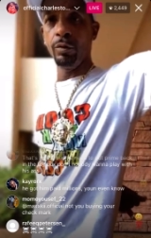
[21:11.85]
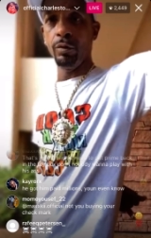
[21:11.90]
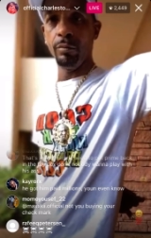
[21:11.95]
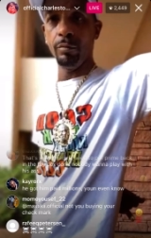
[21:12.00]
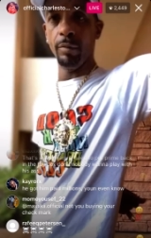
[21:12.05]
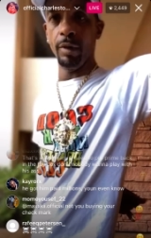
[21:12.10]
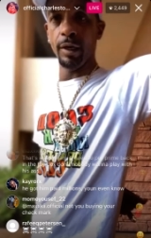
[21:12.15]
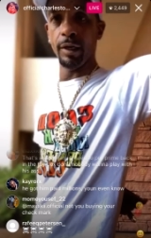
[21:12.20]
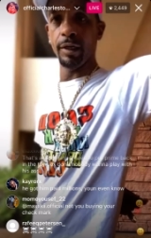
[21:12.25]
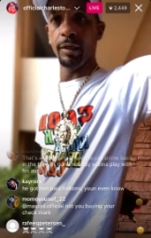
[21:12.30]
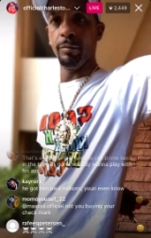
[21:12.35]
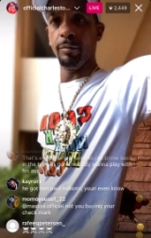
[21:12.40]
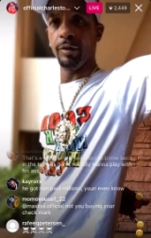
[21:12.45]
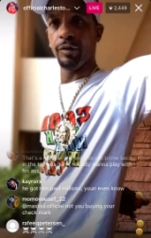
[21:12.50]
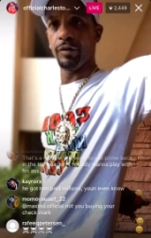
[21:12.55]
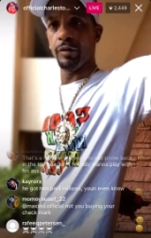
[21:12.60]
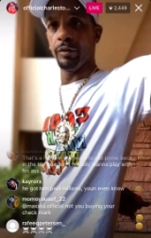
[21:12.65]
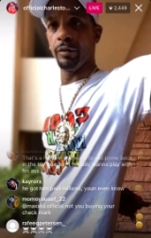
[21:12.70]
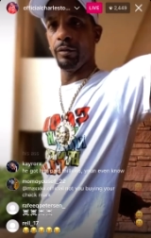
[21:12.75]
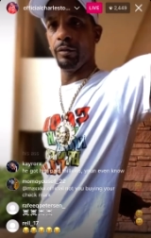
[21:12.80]
ooh, monkey
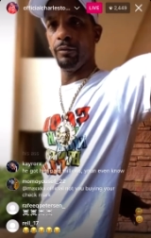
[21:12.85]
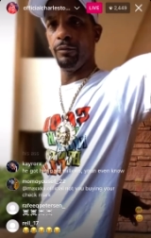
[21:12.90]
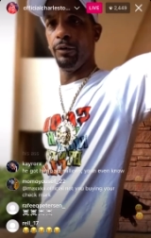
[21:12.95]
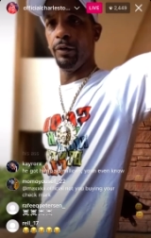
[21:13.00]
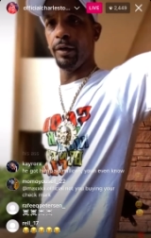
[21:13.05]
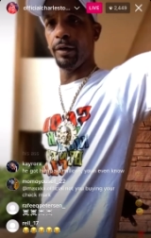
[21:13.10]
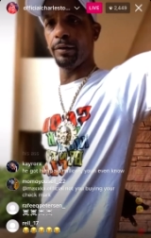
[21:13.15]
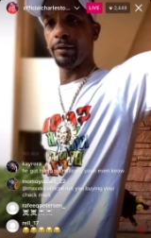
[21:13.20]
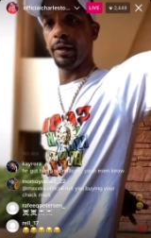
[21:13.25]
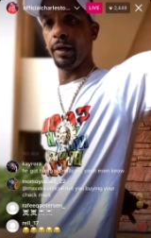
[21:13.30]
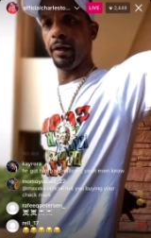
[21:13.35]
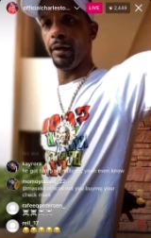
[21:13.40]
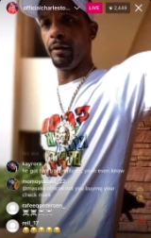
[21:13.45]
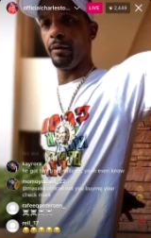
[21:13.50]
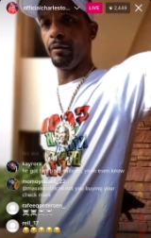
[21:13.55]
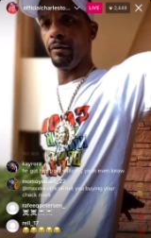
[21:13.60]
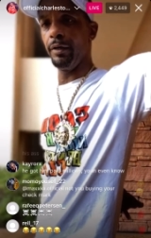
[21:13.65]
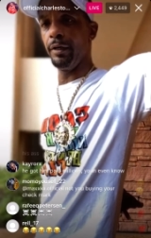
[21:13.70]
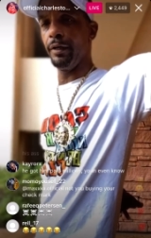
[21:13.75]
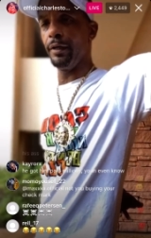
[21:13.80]
with you. Fuck
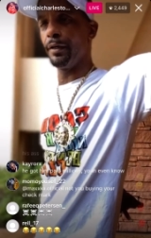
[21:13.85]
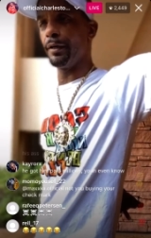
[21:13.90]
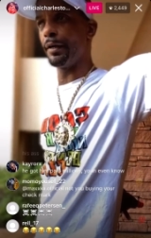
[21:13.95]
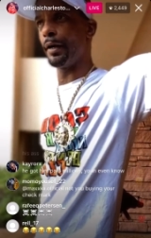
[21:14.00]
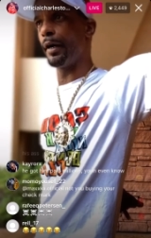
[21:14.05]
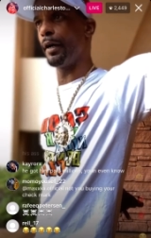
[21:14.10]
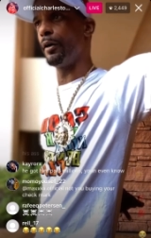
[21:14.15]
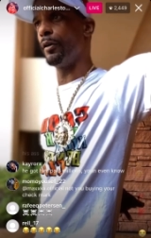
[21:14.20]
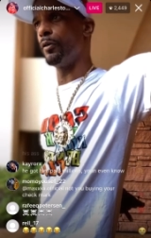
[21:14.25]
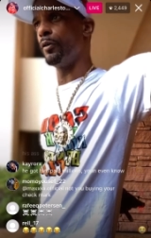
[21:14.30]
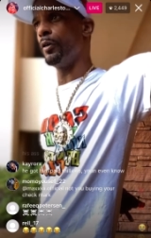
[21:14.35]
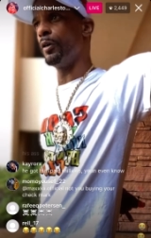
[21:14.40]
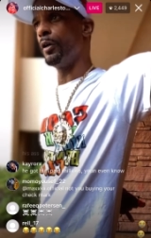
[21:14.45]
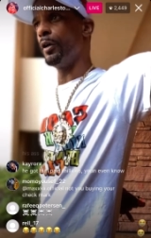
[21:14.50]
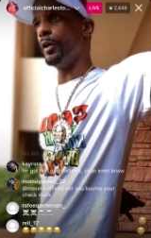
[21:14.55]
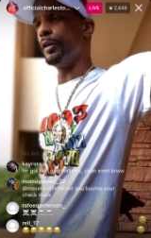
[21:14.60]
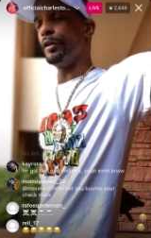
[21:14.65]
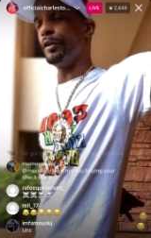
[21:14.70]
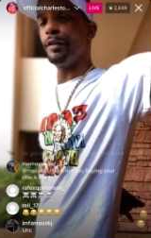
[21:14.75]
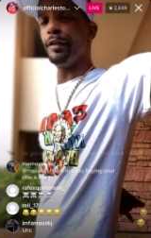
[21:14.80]
no. Hell no.
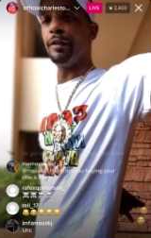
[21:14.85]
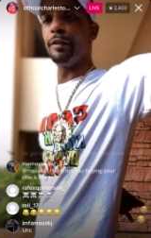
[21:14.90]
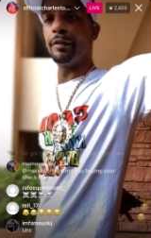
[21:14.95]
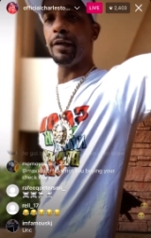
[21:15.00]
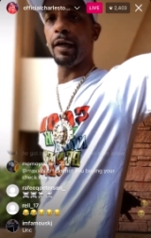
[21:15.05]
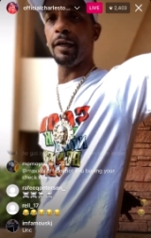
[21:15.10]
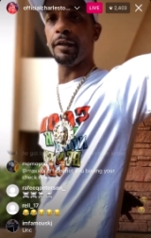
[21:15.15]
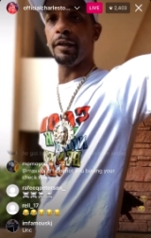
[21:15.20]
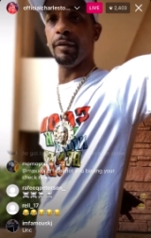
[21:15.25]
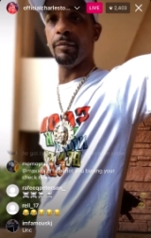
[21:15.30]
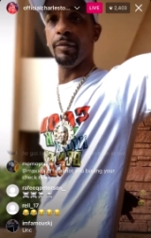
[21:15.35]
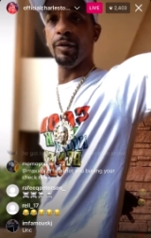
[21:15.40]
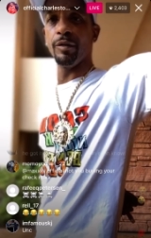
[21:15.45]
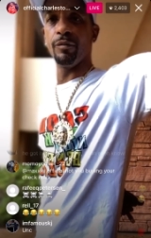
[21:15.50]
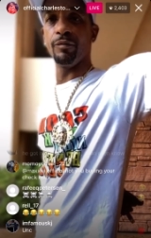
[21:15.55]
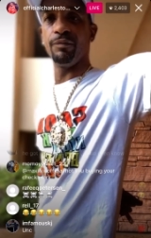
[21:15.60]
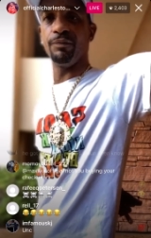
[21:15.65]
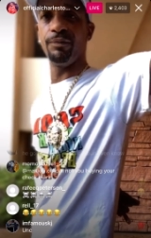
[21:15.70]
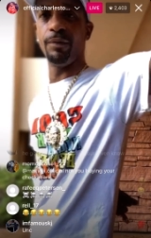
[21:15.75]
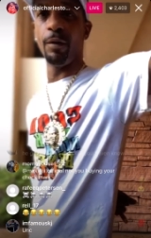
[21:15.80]
You just got to give me